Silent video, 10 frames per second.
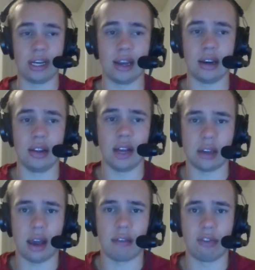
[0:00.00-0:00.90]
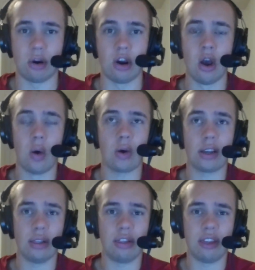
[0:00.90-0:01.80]
going to get into that top four.
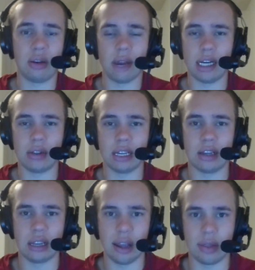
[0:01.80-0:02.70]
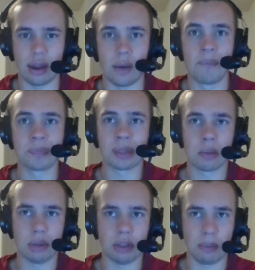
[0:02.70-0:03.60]
Oregon theoretically could get there,
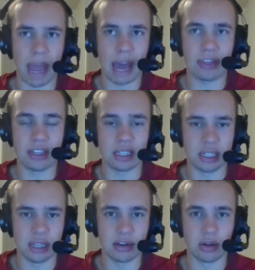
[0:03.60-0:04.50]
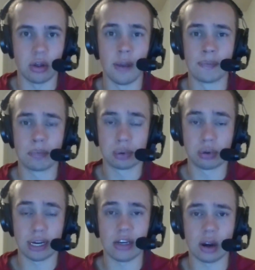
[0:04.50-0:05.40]
but the path is still
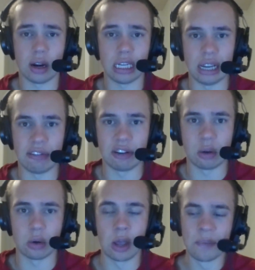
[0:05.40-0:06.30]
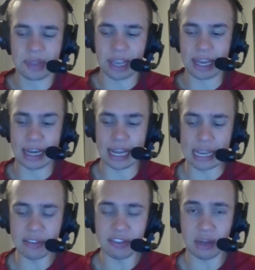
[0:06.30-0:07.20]
pretty darn difficult. And
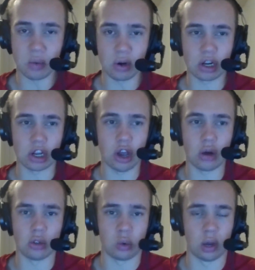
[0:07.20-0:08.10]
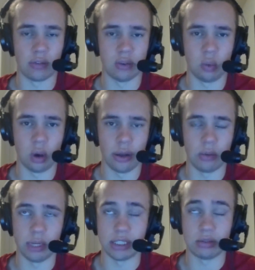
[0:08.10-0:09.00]
if they were to go
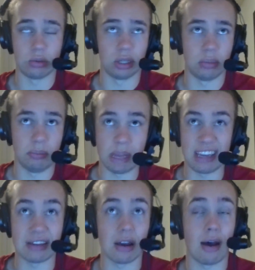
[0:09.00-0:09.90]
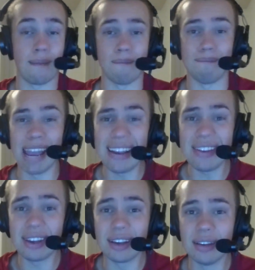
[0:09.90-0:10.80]
12-1, which would be
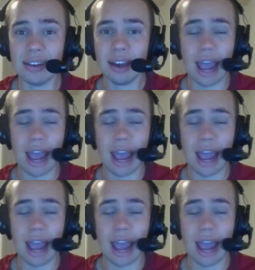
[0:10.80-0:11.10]
amazing,